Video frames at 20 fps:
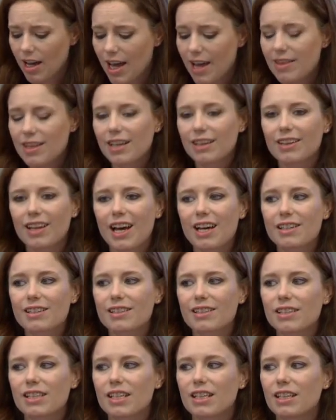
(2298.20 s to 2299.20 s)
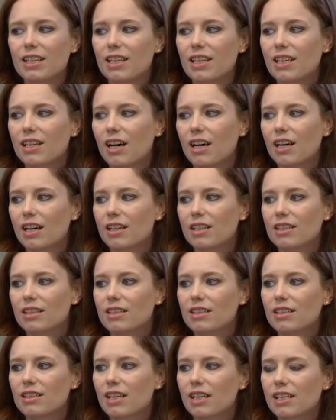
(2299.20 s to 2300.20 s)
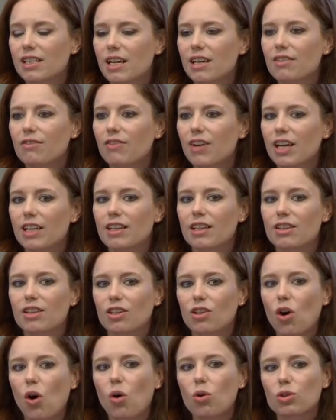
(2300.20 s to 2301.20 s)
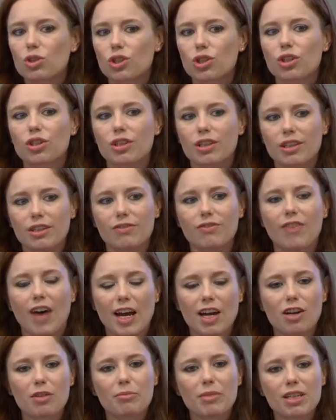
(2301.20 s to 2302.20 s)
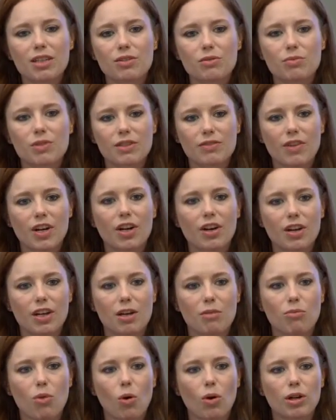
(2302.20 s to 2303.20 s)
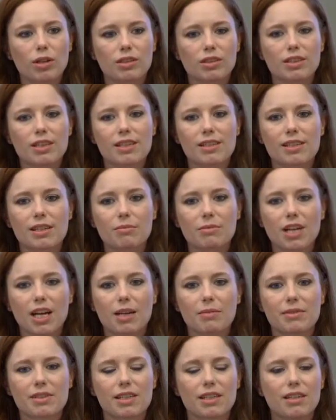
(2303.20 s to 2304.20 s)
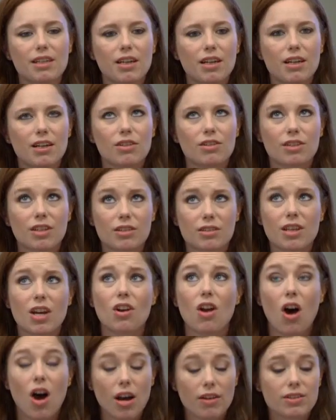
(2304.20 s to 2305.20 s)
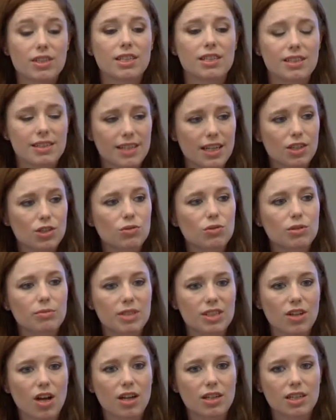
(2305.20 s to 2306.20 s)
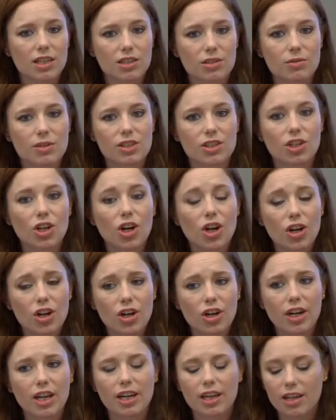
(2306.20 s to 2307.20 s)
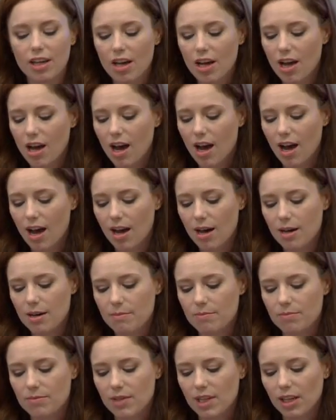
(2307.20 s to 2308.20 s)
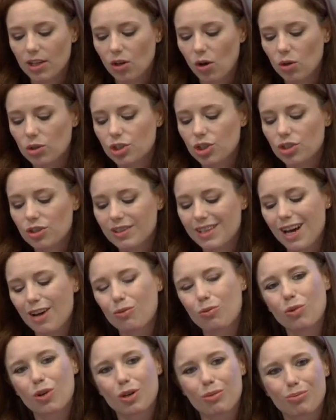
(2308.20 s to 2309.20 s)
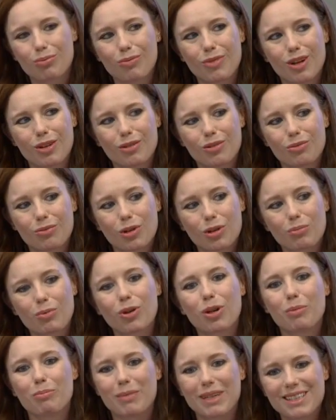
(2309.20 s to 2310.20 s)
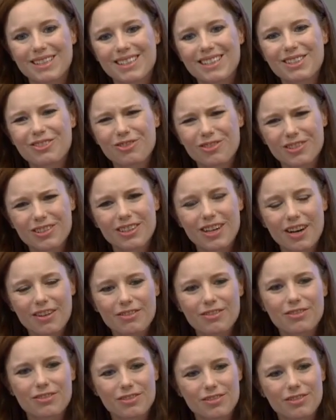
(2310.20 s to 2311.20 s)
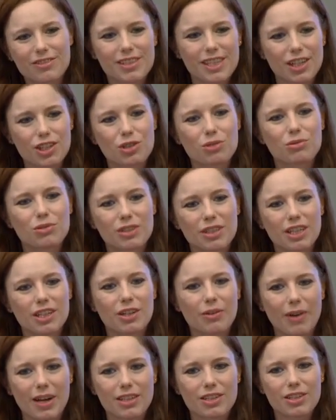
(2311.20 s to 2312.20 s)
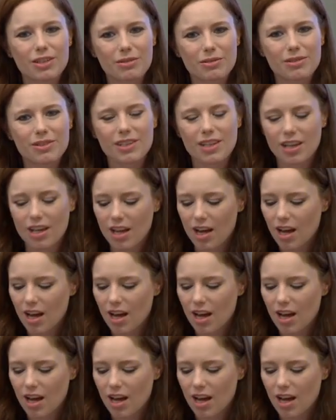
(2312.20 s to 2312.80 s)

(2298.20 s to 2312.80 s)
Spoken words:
And then lastly, they identified that the culture and the environment was very important, that sometimes, that often sexual misconduct was occurring in cultures that were permissive of sexual innuendos,